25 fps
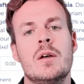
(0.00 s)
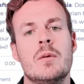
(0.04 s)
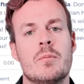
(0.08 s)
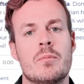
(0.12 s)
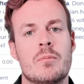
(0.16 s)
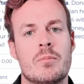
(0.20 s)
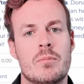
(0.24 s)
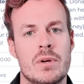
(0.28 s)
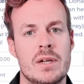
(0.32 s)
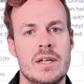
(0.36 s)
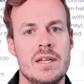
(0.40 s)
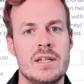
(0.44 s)

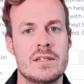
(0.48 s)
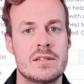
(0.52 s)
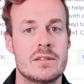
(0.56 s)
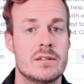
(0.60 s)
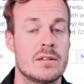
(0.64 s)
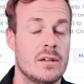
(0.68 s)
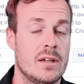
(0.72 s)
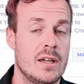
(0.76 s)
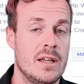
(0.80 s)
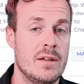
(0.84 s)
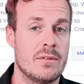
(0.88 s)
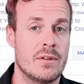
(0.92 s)
please
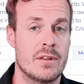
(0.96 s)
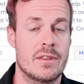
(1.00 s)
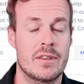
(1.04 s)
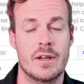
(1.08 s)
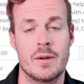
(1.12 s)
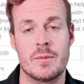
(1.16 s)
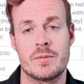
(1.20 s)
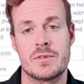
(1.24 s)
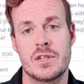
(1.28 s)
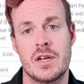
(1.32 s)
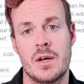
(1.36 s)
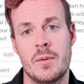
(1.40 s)
leave a
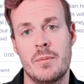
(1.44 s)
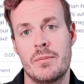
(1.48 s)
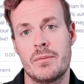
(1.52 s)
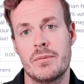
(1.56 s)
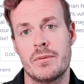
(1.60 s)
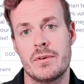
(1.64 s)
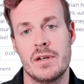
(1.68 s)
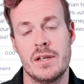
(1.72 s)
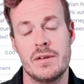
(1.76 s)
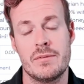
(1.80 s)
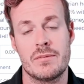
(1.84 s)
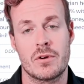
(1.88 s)
thumbs up,
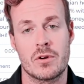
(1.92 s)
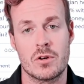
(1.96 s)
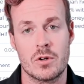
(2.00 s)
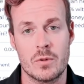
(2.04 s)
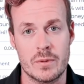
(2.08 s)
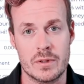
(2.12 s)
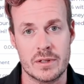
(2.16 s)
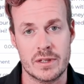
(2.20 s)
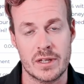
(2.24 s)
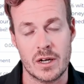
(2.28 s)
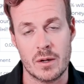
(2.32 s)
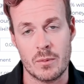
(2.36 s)
leave a
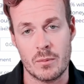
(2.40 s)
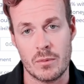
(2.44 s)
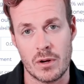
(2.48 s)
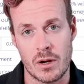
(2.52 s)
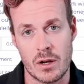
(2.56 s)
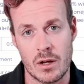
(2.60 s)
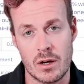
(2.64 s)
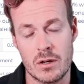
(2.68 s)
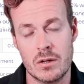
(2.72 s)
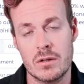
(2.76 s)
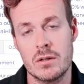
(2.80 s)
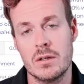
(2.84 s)
comment down
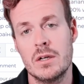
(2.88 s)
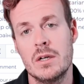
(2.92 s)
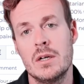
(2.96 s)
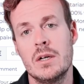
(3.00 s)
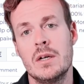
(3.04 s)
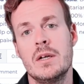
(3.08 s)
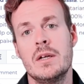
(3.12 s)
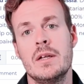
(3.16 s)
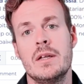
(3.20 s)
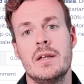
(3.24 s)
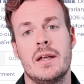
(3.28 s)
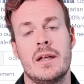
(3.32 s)
below,
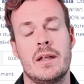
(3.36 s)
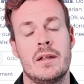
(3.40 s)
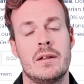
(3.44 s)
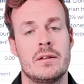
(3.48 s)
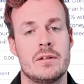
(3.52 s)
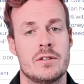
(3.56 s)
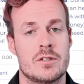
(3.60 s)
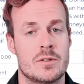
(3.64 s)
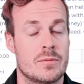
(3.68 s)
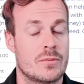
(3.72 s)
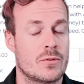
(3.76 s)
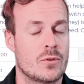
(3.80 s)

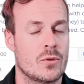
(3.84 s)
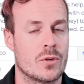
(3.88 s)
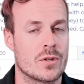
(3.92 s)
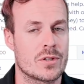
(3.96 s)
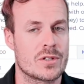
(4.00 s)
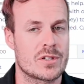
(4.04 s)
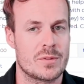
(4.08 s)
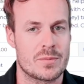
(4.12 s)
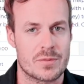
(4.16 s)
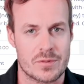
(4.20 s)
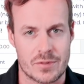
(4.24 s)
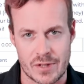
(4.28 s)
and of course
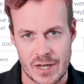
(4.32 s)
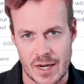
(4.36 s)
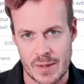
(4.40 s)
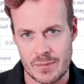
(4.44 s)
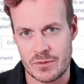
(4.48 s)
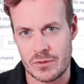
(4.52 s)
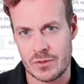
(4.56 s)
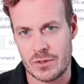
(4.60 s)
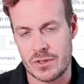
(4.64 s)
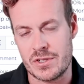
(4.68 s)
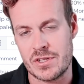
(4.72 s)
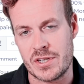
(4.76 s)
subscribe
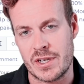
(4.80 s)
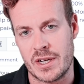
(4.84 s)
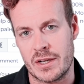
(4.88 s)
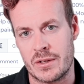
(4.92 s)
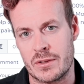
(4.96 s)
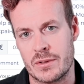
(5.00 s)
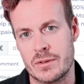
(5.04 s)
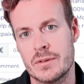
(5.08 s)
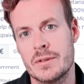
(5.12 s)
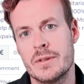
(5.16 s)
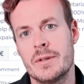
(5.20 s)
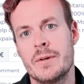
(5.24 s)
to the
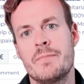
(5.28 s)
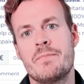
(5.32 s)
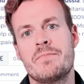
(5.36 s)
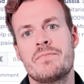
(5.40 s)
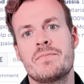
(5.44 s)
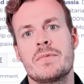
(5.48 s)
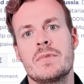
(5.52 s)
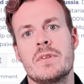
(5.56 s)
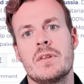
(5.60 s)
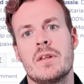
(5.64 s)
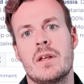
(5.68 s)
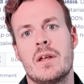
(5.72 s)
channel.
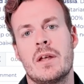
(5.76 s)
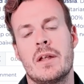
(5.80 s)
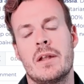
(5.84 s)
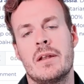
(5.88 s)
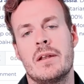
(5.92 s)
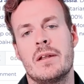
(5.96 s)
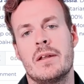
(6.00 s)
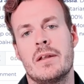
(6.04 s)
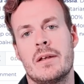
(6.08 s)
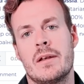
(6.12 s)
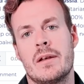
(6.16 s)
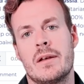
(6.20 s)

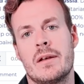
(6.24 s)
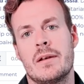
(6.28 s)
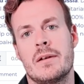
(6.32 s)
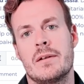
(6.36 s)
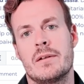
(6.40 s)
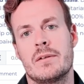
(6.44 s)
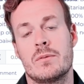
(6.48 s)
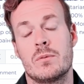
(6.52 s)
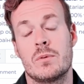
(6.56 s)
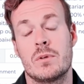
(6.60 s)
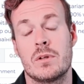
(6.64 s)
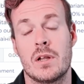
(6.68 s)
And I
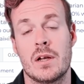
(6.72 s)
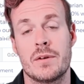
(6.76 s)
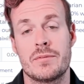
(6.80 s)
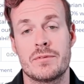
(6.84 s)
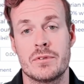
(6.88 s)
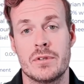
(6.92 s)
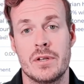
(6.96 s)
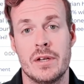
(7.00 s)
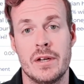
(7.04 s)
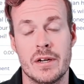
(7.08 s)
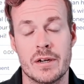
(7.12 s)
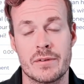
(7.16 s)
would love to
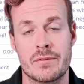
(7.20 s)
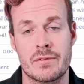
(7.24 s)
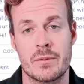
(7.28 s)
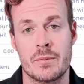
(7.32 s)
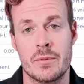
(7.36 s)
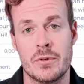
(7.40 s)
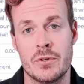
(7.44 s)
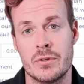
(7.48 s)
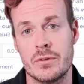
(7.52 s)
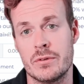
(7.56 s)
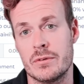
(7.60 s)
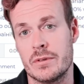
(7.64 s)
hear from
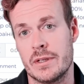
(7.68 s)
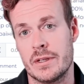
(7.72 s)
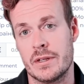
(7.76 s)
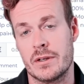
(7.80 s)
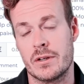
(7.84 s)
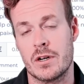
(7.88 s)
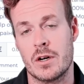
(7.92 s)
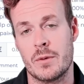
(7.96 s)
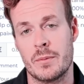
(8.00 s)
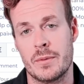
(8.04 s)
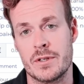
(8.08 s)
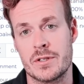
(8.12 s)
you in the
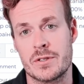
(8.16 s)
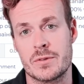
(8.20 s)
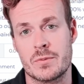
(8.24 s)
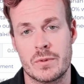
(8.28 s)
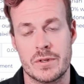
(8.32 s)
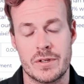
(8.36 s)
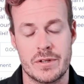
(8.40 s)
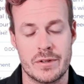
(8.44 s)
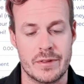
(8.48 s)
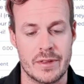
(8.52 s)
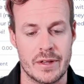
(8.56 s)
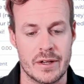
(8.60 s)
comments
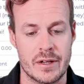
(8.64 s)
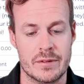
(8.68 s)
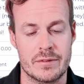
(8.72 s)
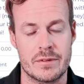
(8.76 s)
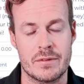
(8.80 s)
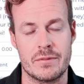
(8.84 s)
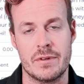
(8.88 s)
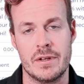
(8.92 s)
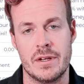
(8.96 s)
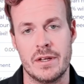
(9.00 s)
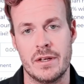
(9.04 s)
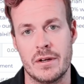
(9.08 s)
what you think of the
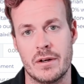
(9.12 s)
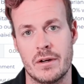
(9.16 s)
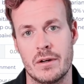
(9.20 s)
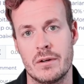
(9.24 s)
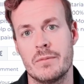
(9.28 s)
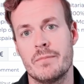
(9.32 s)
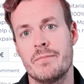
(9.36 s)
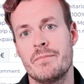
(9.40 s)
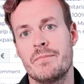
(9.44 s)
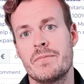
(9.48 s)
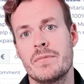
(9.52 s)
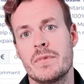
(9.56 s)
video.
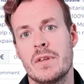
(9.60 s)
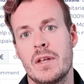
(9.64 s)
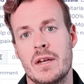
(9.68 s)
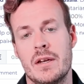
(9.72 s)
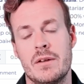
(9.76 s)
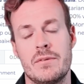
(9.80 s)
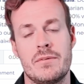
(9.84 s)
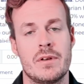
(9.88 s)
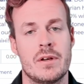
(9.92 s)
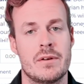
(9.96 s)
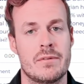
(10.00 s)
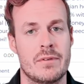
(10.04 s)
And
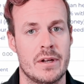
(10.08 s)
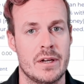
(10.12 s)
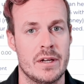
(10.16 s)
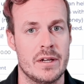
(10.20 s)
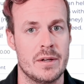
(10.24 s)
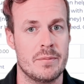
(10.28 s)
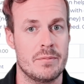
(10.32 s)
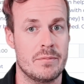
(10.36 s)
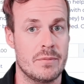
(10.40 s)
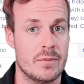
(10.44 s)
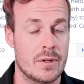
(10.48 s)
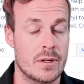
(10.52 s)
if you have any
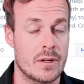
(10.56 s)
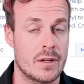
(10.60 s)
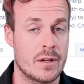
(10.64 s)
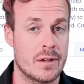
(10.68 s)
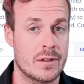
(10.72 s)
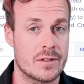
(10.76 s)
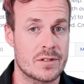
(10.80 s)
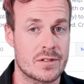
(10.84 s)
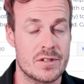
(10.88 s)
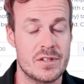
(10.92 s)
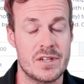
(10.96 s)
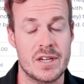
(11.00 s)

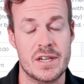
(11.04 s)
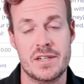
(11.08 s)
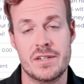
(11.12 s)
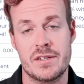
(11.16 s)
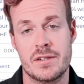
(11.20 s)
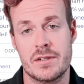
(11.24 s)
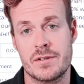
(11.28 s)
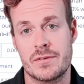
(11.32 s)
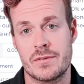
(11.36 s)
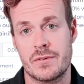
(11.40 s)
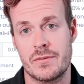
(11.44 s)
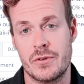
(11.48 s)

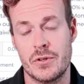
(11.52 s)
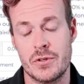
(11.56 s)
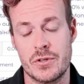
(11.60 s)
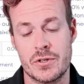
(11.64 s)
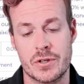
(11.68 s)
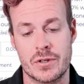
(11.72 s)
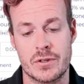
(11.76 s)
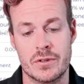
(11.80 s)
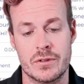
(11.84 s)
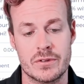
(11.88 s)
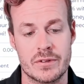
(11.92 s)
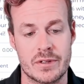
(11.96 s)
suggestions for future
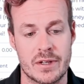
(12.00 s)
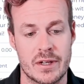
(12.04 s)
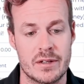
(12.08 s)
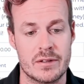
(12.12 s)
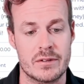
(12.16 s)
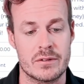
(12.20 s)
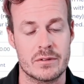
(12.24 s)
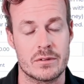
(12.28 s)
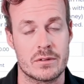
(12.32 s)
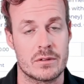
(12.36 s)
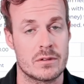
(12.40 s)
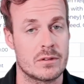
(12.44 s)
content
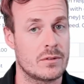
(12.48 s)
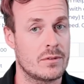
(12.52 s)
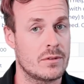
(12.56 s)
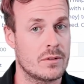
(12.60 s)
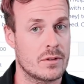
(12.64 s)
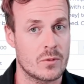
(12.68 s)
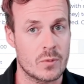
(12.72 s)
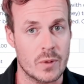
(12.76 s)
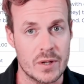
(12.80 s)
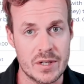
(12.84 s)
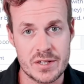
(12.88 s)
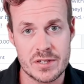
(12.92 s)
or
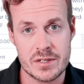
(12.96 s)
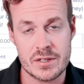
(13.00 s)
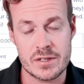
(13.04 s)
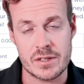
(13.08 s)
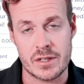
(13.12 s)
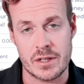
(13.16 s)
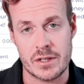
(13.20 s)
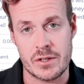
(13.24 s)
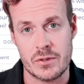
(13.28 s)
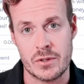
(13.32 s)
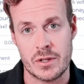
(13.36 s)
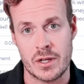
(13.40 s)
questions
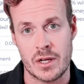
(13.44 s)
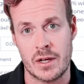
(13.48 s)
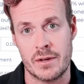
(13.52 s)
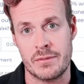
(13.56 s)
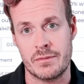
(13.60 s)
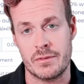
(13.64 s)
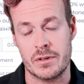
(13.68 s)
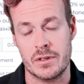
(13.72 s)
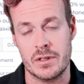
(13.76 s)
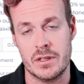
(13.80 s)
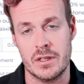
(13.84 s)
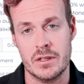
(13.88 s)
that you have
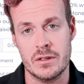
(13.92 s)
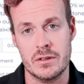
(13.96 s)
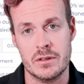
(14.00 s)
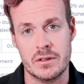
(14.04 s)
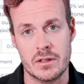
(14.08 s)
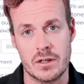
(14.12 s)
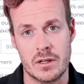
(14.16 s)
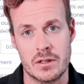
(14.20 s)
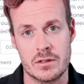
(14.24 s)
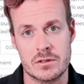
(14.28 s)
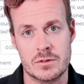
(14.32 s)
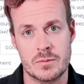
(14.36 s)
on yield
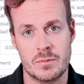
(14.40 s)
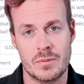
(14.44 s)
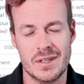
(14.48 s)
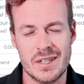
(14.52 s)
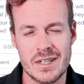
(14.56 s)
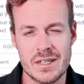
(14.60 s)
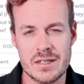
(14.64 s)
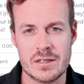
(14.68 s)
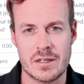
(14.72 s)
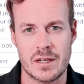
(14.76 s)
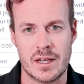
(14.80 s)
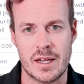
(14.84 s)
nodes,
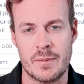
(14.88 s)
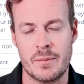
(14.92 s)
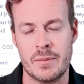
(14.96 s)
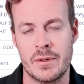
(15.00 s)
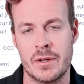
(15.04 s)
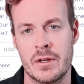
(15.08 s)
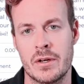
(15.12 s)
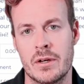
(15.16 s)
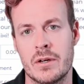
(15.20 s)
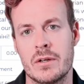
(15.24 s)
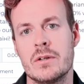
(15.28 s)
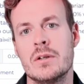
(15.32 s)
please let me
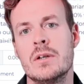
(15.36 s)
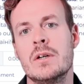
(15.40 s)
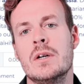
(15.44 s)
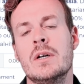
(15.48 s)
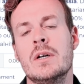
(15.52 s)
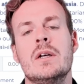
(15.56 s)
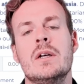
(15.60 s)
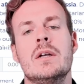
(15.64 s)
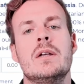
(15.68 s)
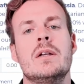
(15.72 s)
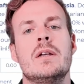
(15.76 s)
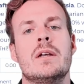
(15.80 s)
know
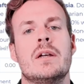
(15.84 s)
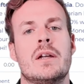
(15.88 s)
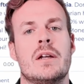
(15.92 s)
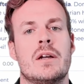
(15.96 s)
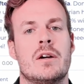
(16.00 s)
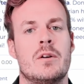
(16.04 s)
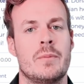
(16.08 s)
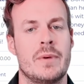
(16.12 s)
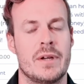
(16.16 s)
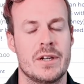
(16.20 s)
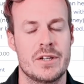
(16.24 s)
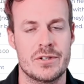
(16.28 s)
and I'll
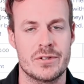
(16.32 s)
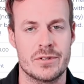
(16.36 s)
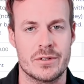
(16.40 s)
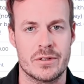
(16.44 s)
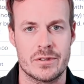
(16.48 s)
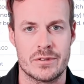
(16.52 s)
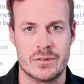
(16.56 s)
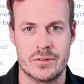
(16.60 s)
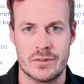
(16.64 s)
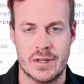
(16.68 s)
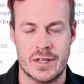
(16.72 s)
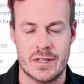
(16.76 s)
make sure
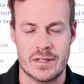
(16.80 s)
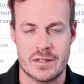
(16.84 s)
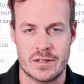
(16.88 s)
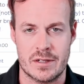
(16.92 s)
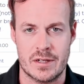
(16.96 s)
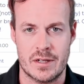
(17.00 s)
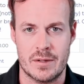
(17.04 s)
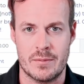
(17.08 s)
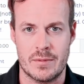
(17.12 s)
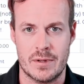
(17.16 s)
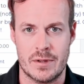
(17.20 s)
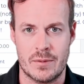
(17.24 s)
to answer
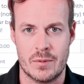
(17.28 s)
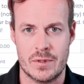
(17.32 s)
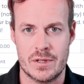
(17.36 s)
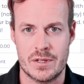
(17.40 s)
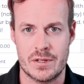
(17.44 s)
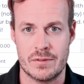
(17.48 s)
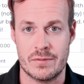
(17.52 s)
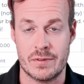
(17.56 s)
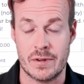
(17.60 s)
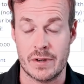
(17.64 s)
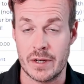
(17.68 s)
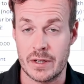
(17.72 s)
them. I wish you
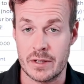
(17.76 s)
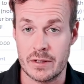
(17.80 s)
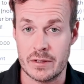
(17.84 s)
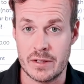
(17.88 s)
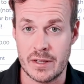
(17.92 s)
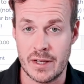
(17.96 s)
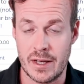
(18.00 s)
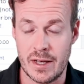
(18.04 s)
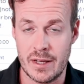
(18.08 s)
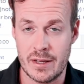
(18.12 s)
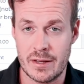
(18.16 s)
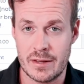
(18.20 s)
a very good
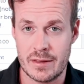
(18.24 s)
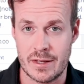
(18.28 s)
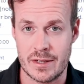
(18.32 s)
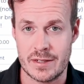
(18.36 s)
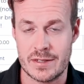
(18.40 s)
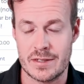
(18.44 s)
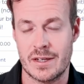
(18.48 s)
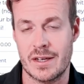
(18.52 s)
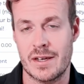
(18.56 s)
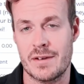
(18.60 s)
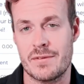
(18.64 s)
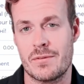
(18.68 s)
day. Thanks
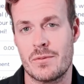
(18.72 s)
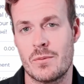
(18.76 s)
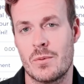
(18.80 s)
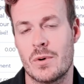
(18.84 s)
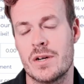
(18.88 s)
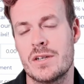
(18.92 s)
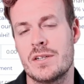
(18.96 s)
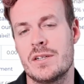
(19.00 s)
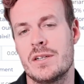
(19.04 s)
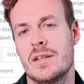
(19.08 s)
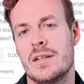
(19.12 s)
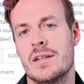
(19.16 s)
again for
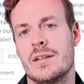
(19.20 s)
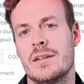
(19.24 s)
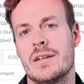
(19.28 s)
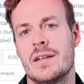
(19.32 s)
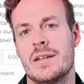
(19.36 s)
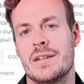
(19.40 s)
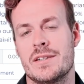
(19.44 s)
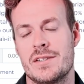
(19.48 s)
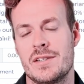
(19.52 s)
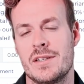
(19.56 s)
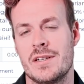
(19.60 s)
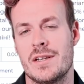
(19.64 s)
watching, and
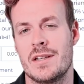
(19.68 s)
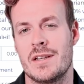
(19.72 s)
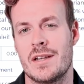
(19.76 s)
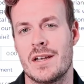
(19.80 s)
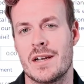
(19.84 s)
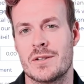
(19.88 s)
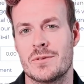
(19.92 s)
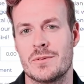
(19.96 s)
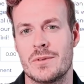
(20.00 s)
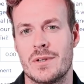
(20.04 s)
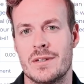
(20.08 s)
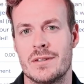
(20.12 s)
I'll see you in the
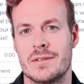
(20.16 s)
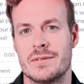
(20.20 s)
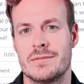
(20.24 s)
next one.